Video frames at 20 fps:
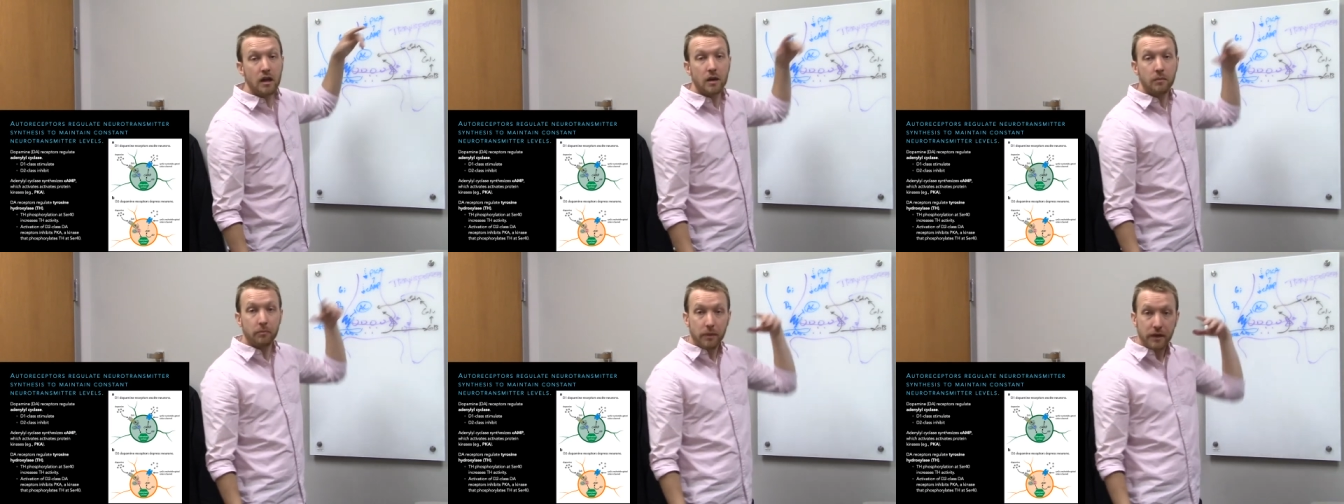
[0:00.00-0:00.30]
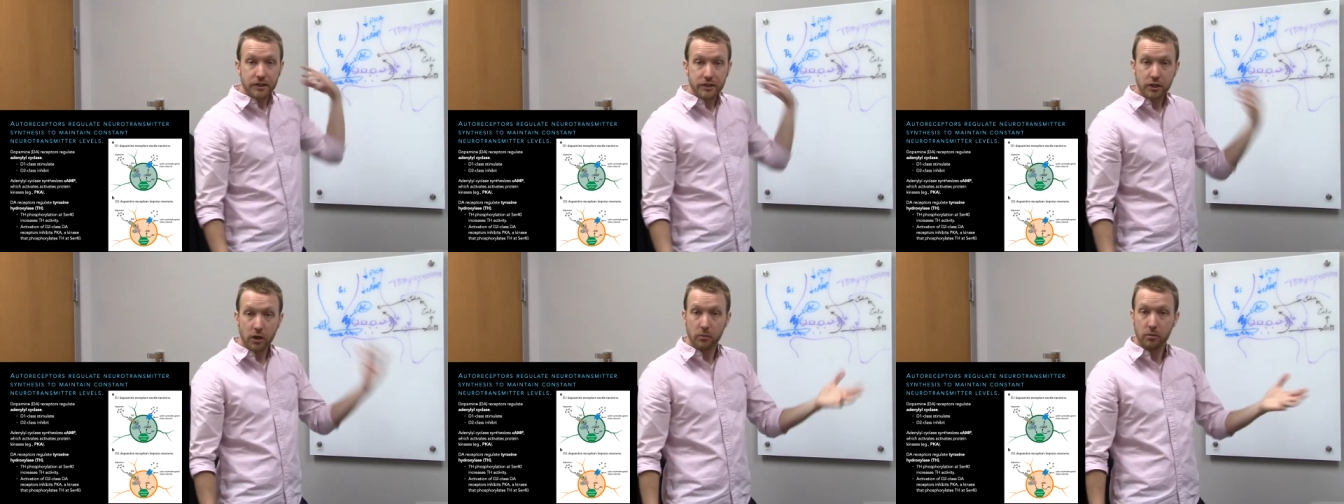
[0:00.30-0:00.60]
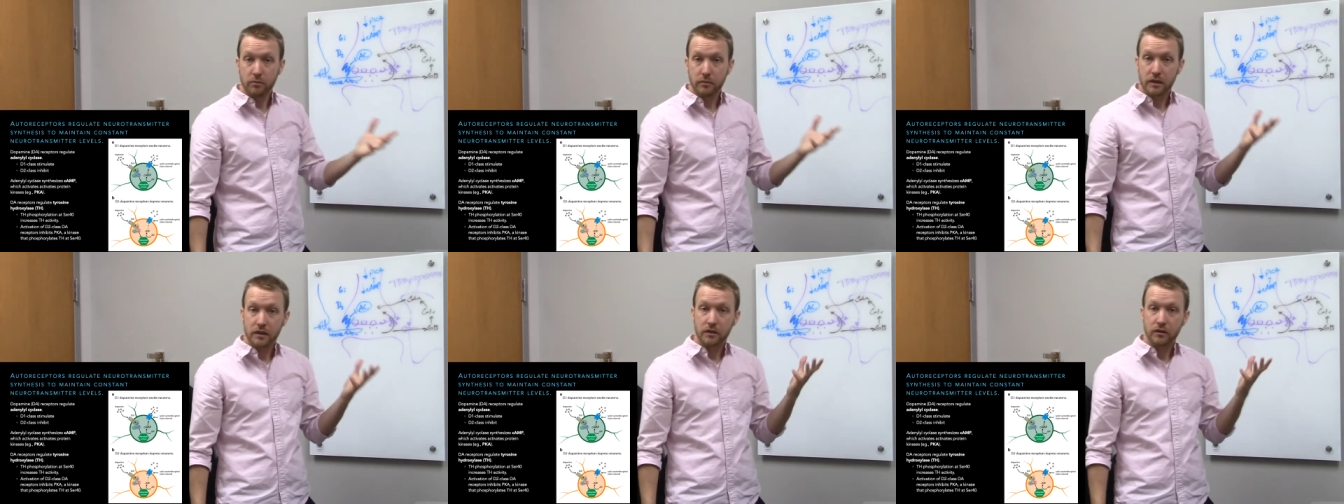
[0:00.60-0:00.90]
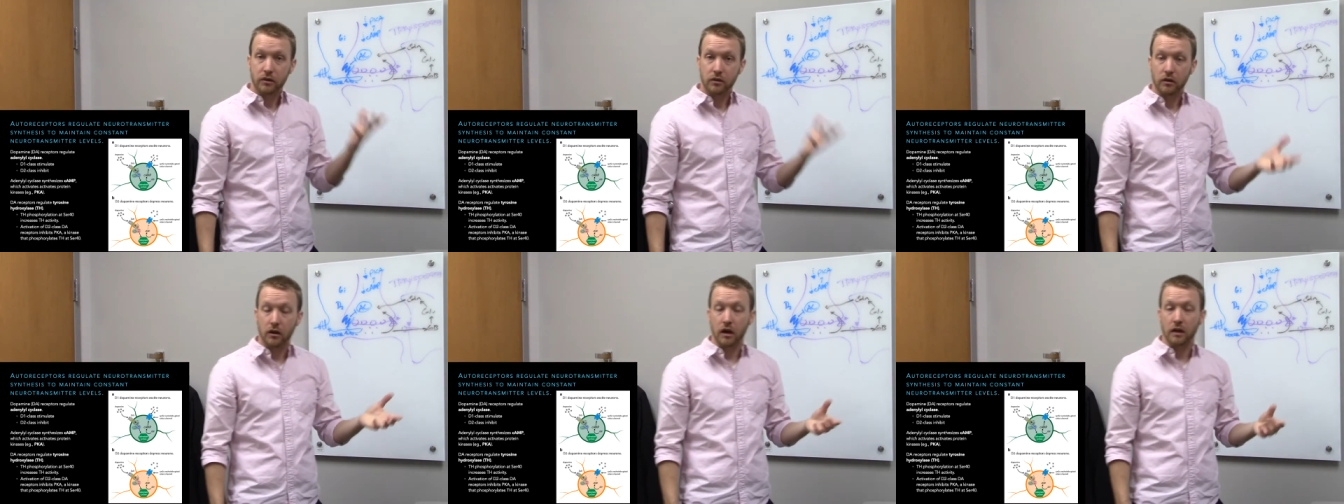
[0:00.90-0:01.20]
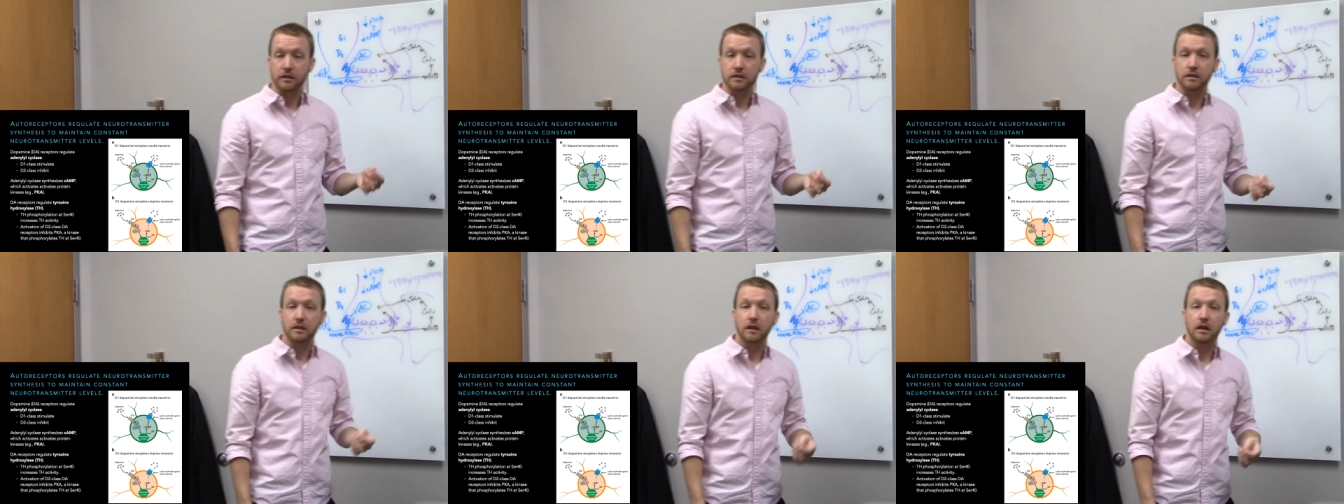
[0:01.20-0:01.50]
But dopamine
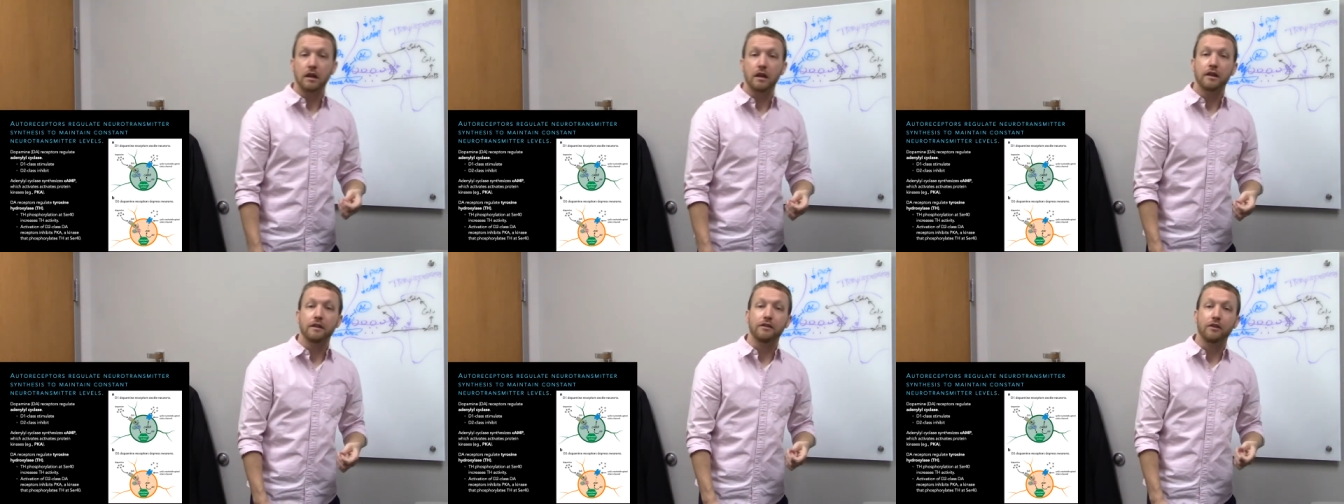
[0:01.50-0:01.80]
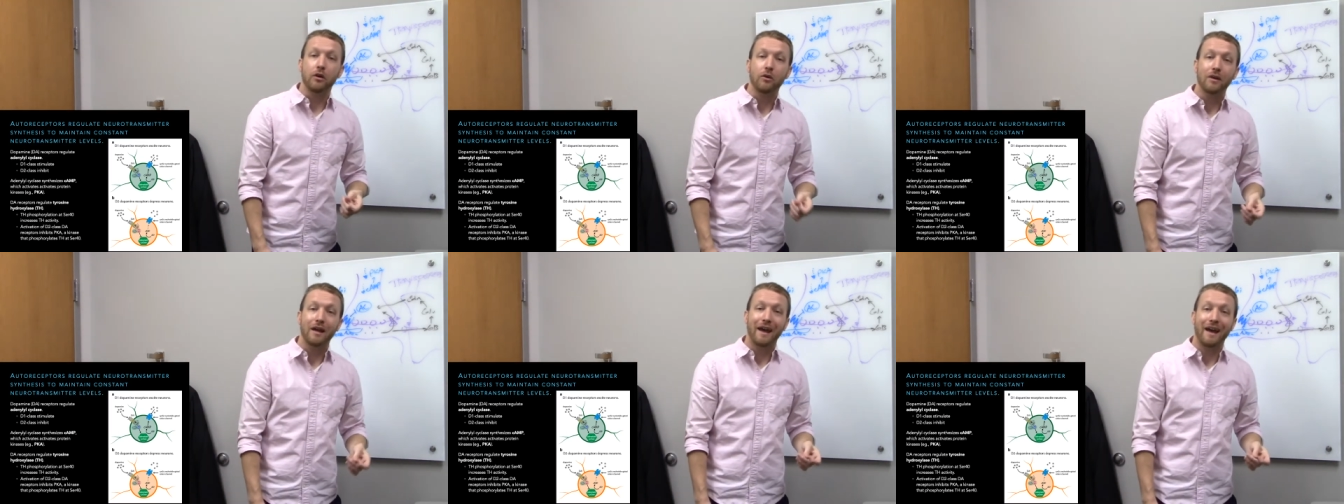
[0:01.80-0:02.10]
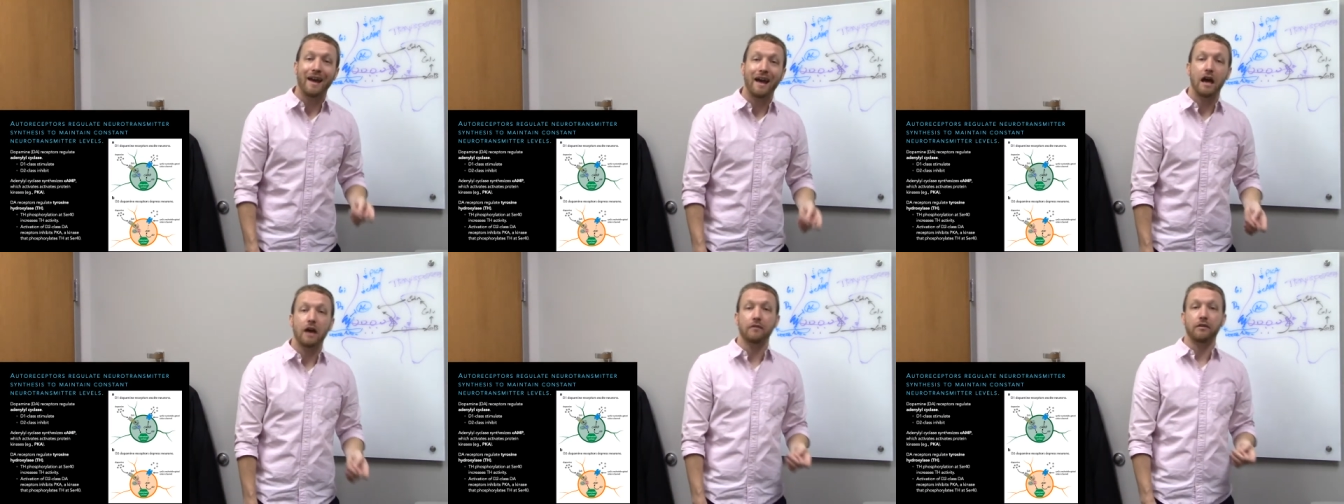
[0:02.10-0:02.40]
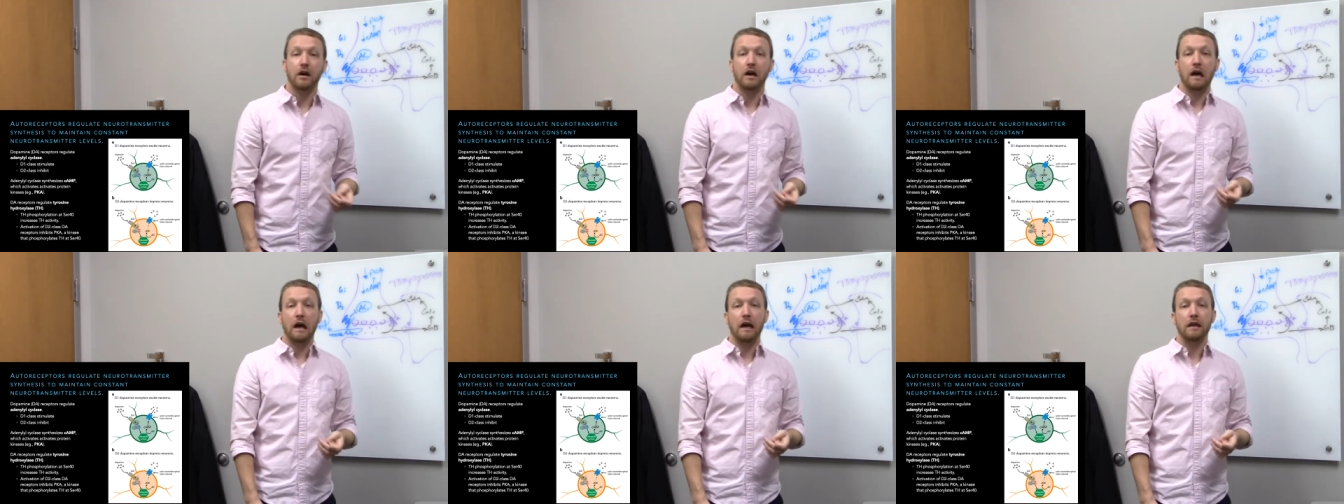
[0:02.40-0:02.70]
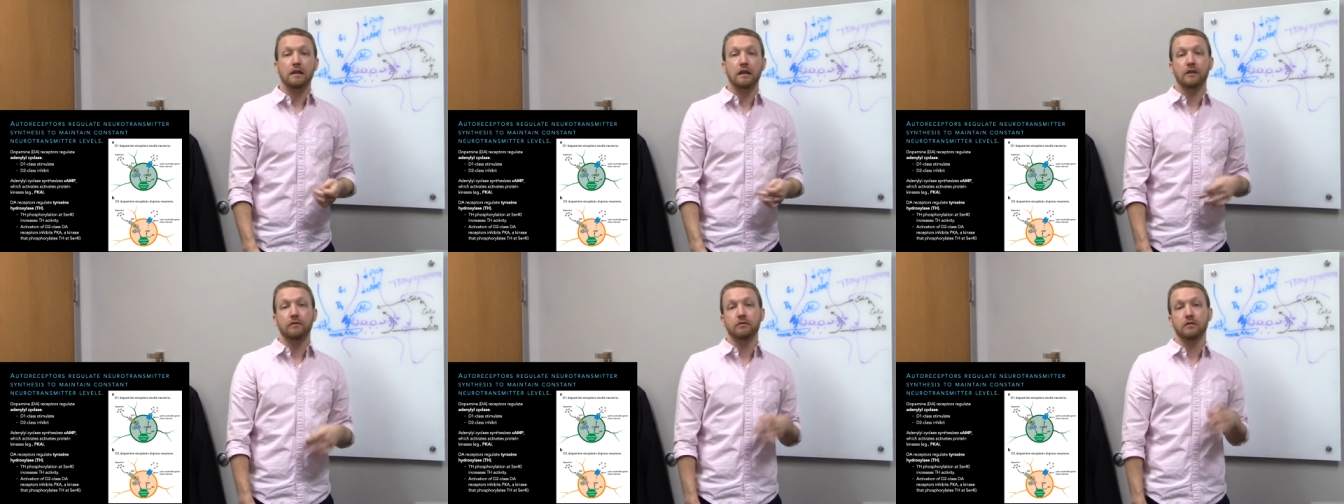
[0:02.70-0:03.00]
neurons don't have a high
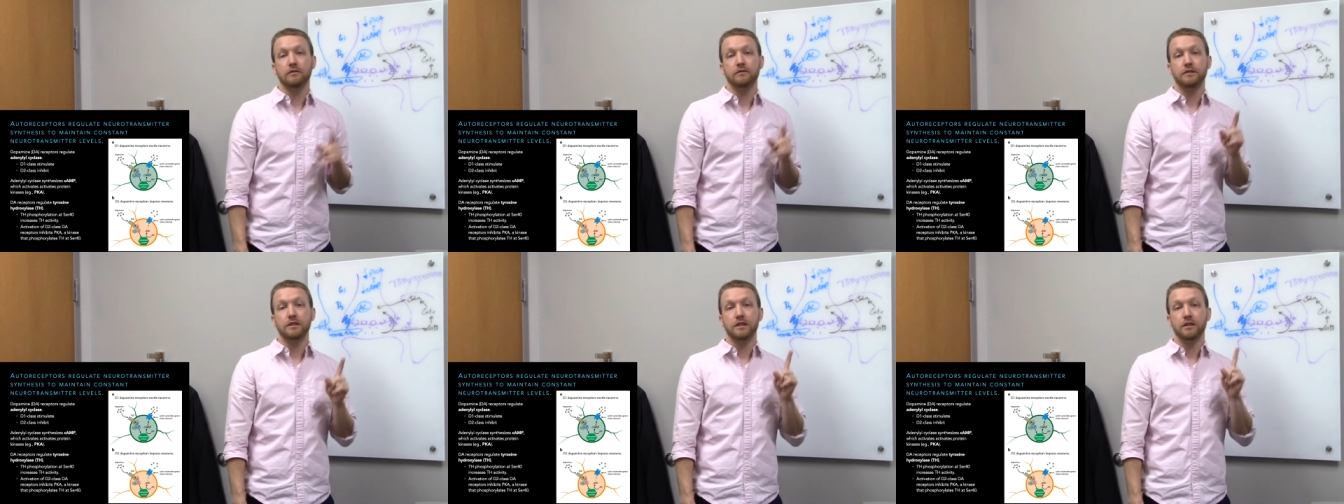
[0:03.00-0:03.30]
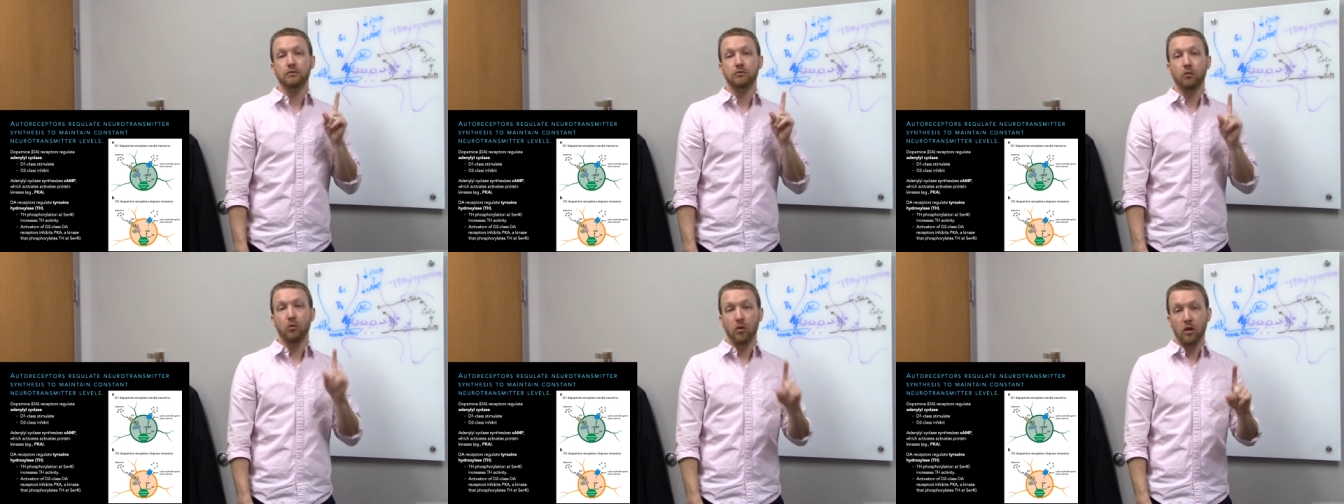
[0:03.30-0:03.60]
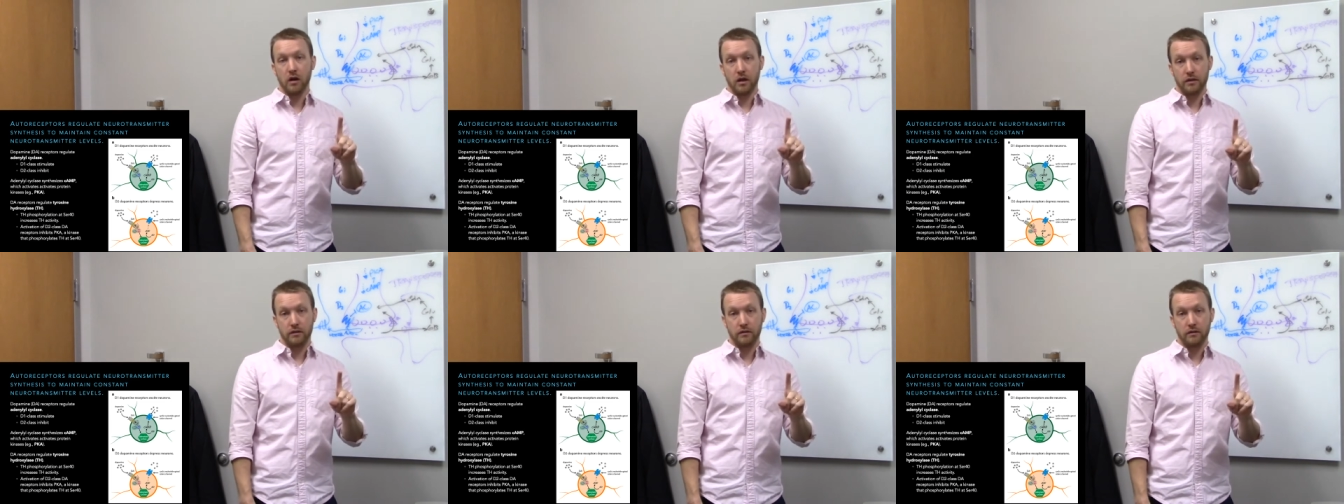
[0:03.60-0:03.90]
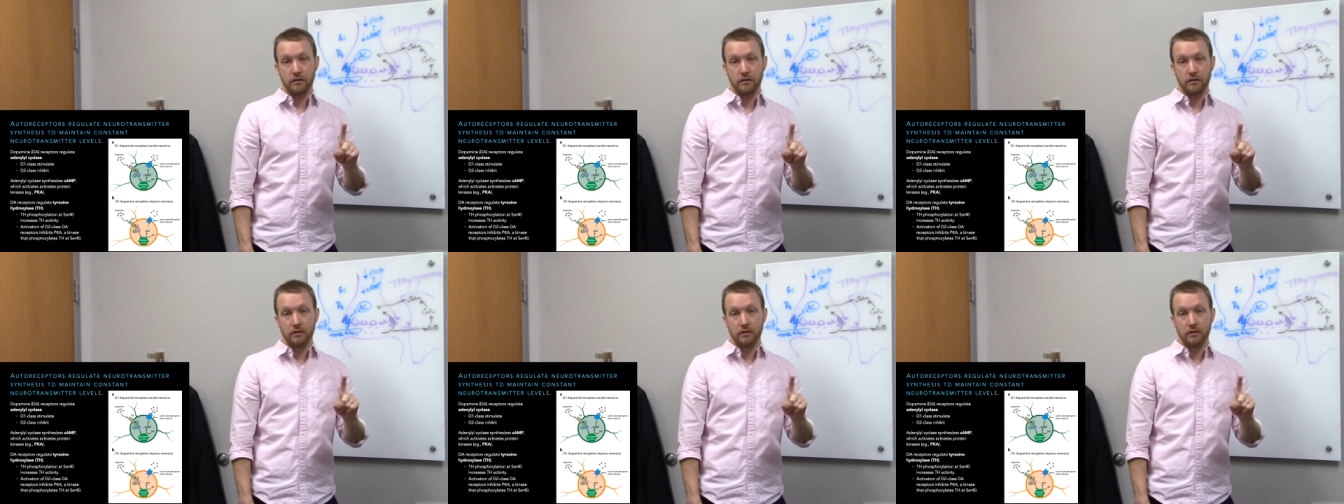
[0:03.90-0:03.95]
level of D1.